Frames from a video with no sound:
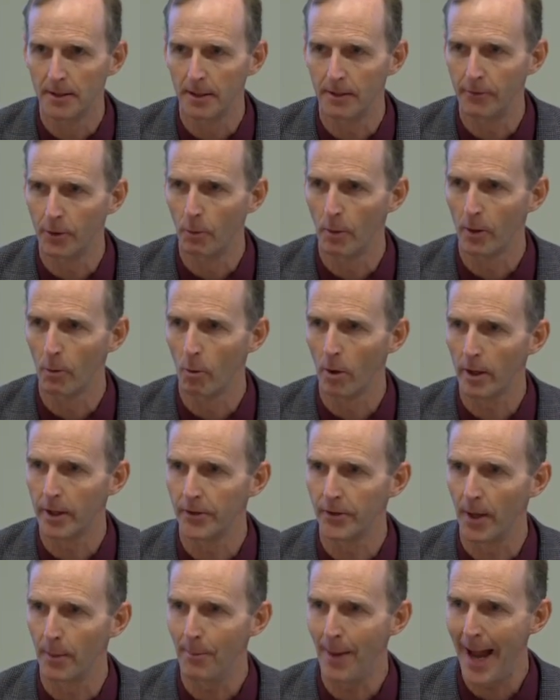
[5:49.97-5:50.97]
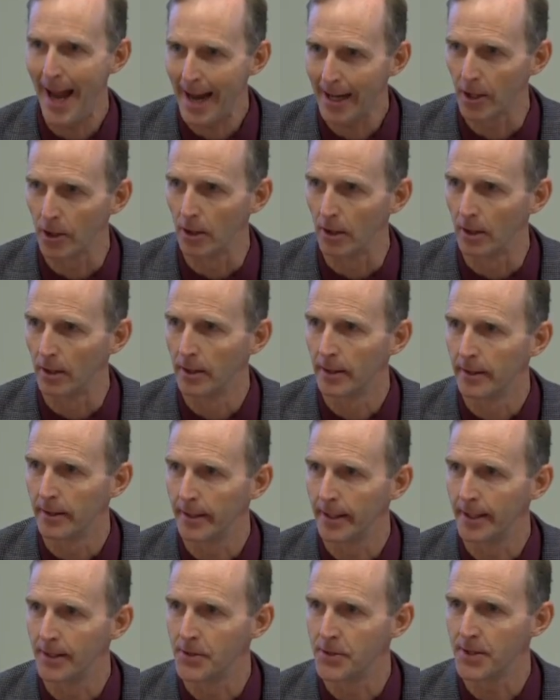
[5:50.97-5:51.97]
If you want to work as a packer
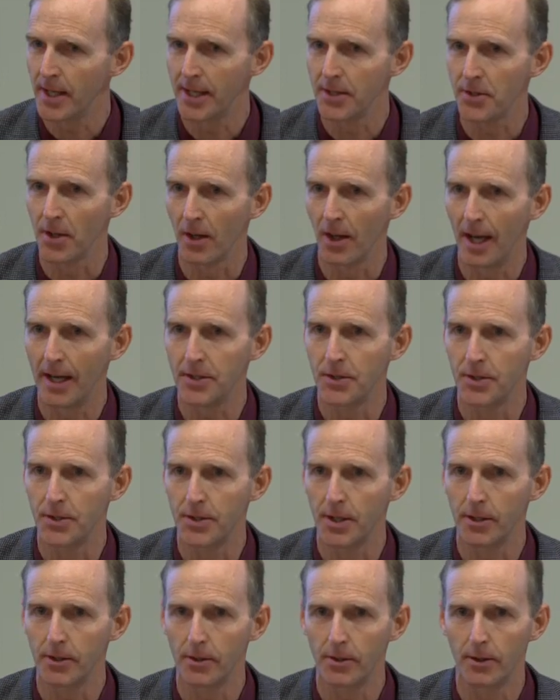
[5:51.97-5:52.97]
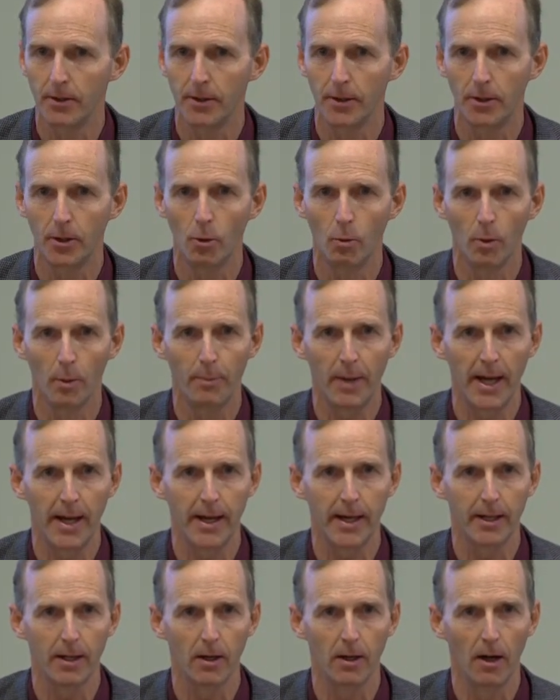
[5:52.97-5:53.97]
in states that license it, you will
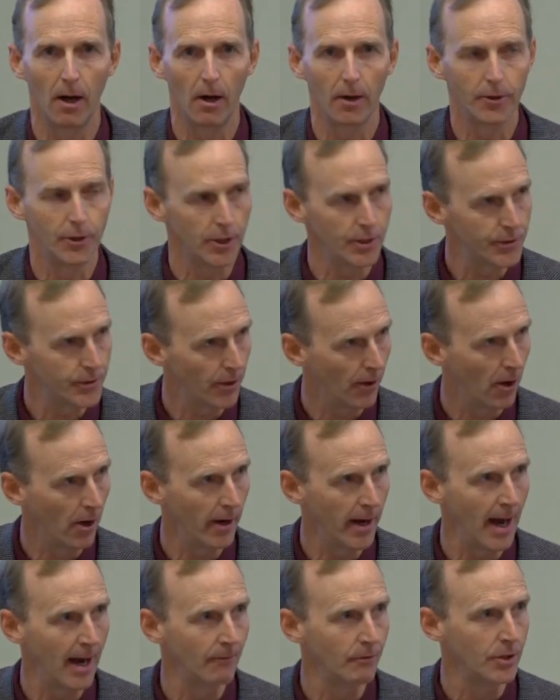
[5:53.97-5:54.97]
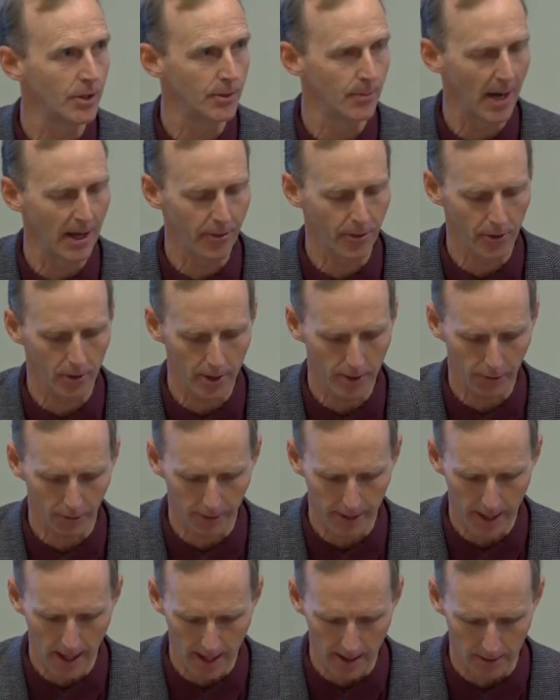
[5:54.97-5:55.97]
pay just on average about
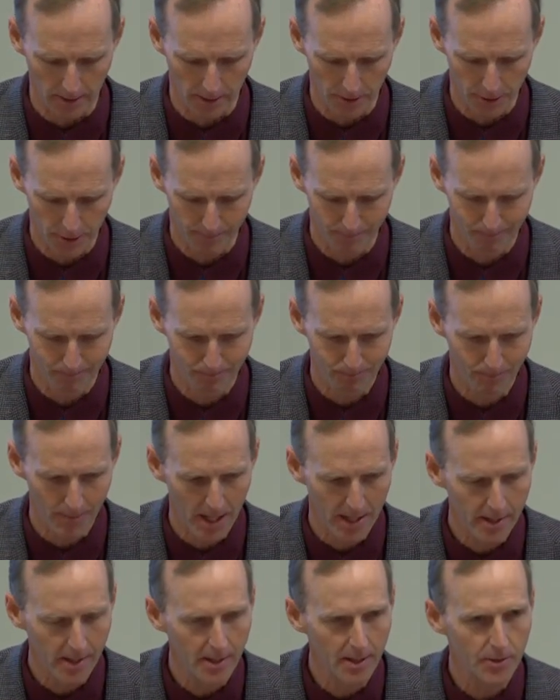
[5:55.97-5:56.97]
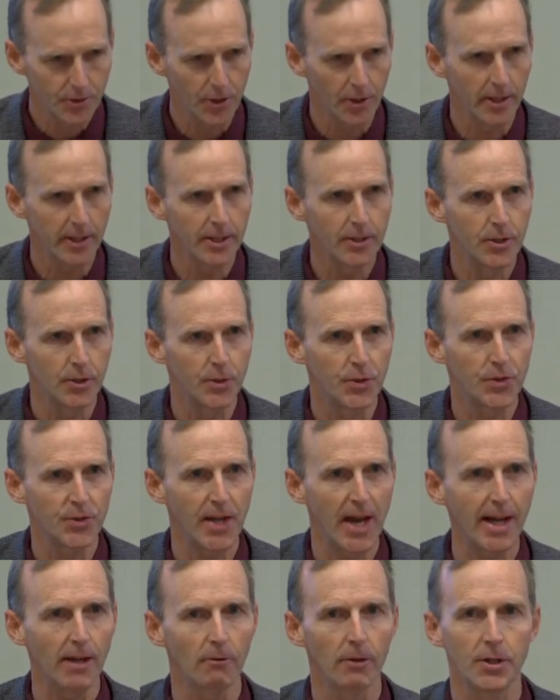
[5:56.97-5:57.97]
$33. Turning to
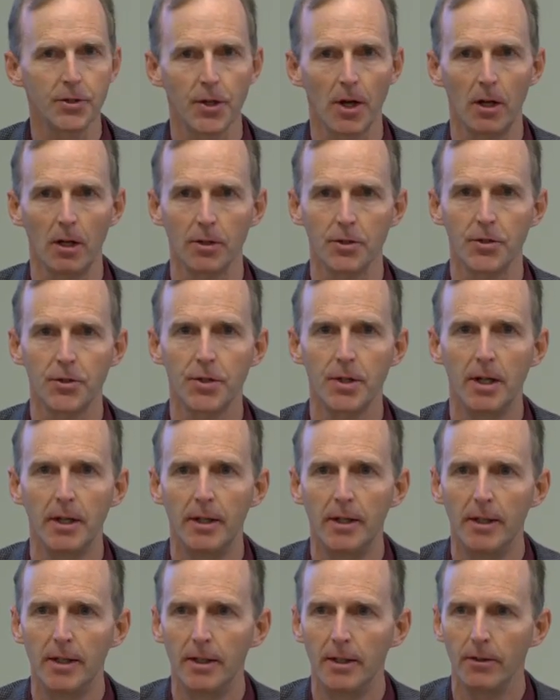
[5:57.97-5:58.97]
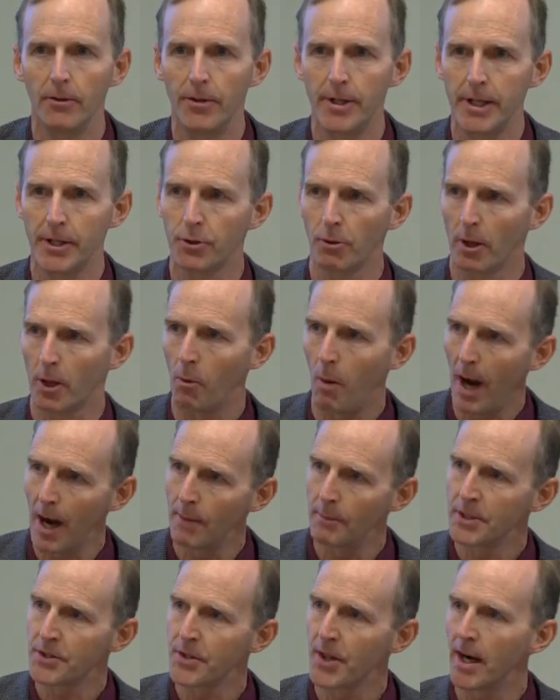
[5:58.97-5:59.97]
state results, these
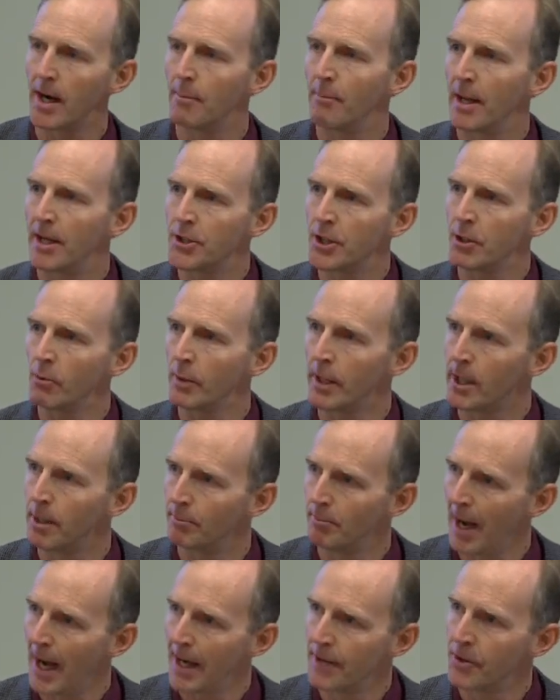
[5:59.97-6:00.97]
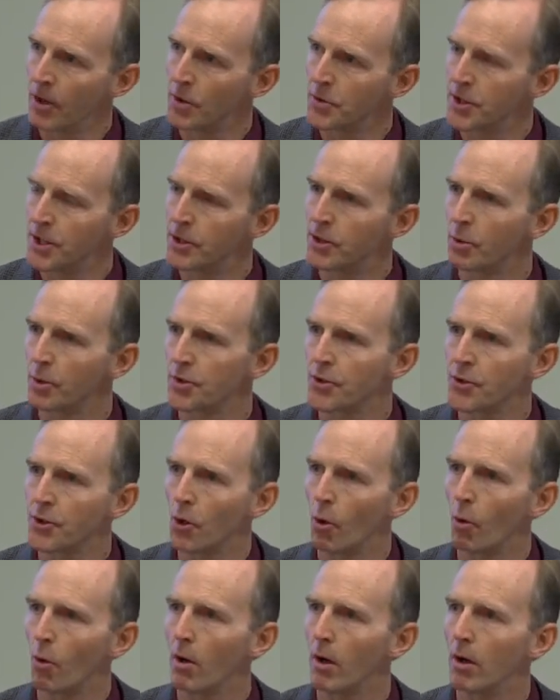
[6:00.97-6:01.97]
requirements that I mentioned, we combined those into a
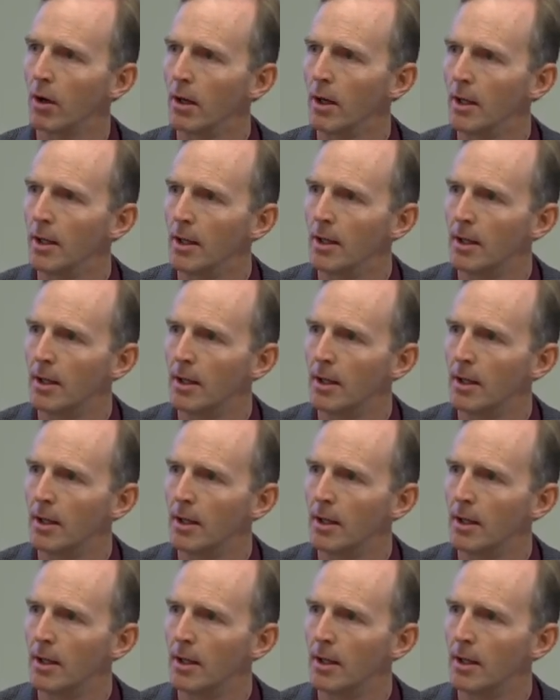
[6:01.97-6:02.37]
score